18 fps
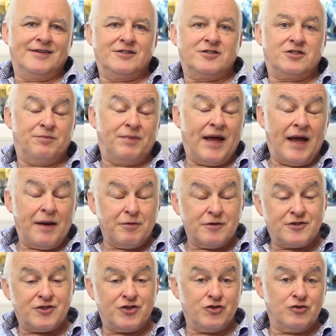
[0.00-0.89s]
to be able
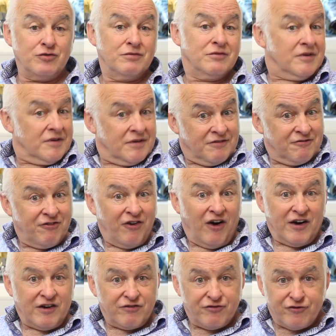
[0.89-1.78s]
to
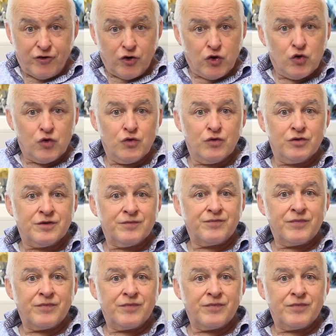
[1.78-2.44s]
find food,